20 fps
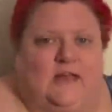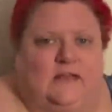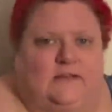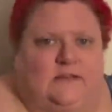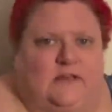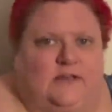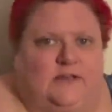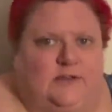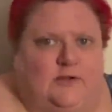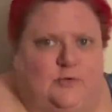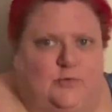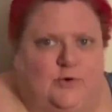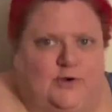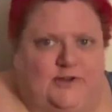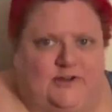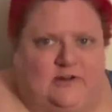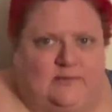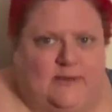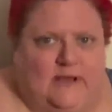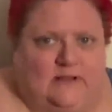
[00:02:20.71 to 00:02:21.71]
I know you're
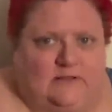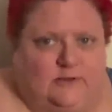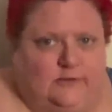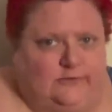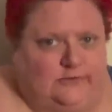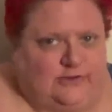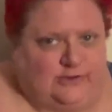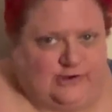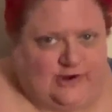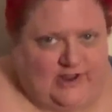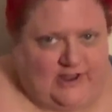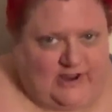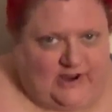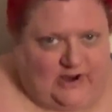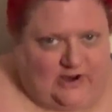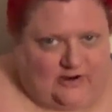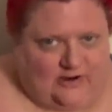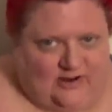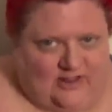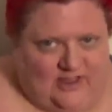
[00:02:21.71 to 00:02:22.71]
worried about losing your
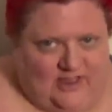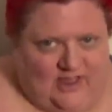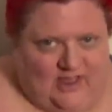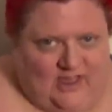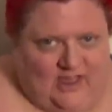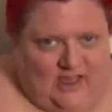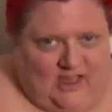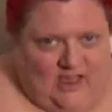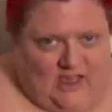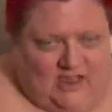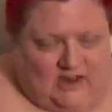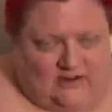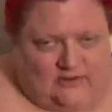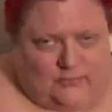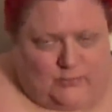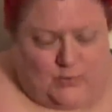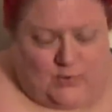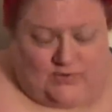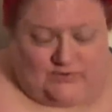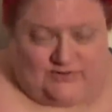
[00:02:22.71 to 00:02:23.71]
hair.
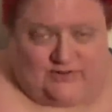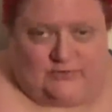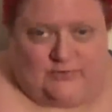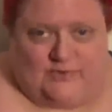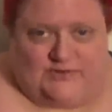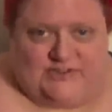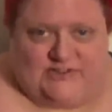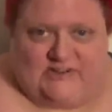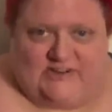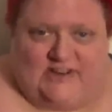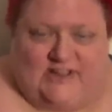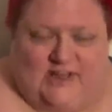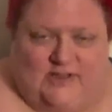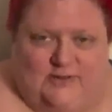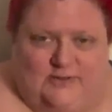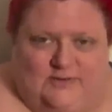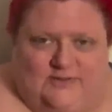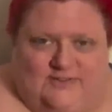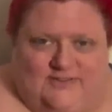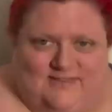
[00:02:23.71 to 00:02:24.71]
I just want you to
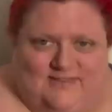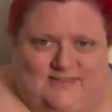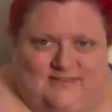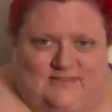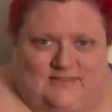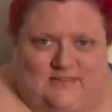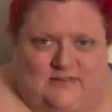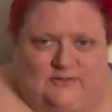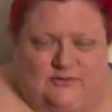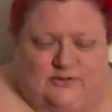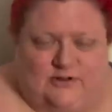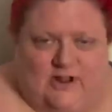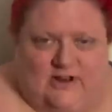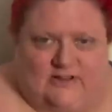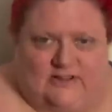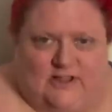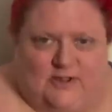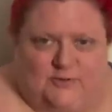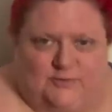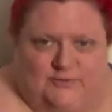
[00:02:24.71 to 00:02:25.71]
know that you're not
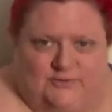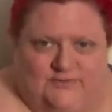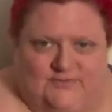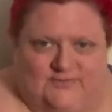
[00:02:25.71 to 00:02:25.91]
alone.